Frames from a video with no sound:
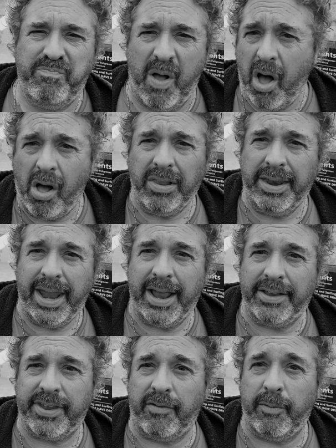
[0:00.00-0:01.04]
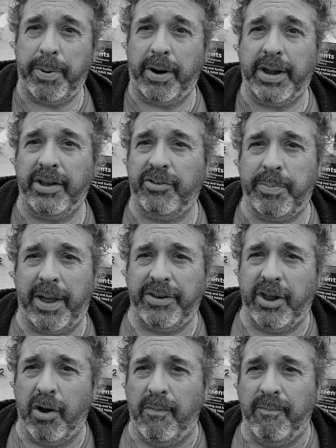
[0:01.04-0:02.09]
hauling ass out of a parking spot
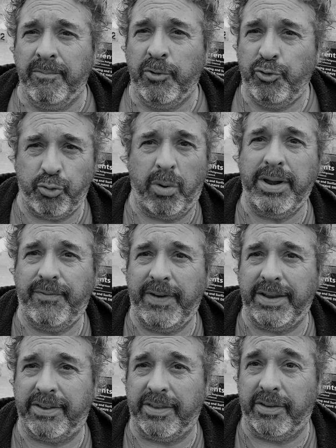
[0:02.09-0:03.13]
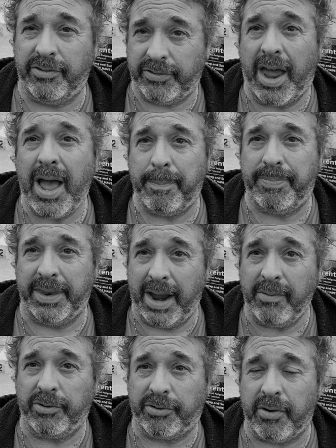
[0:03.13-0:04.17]
to go 20 feet to the stop that
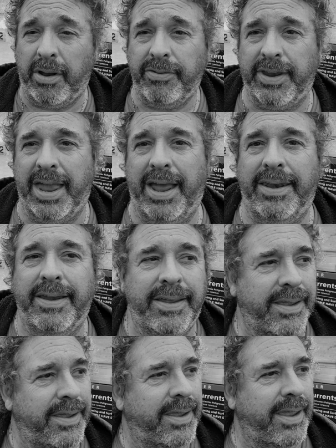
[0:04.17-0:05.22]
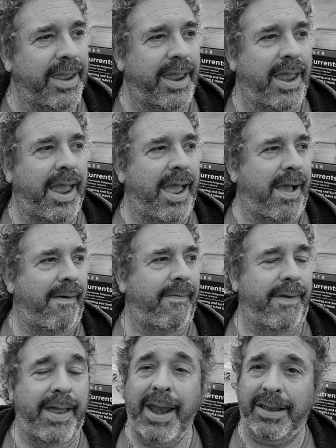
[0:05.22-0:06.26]
I was crossing at.
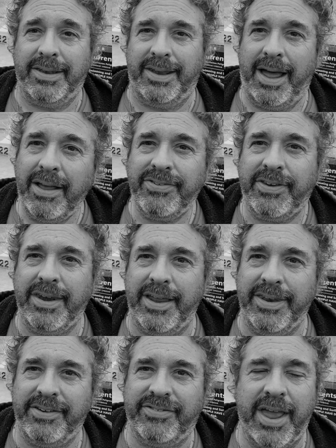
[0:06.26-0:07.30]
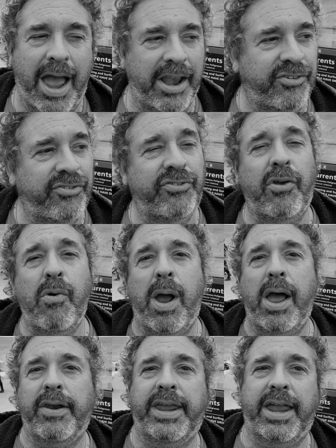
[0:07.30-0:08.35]
And I lost it on this guy. So
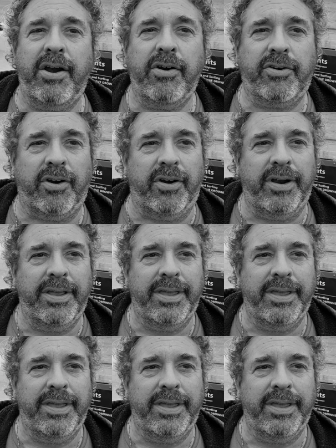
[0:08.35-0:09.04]
out of character.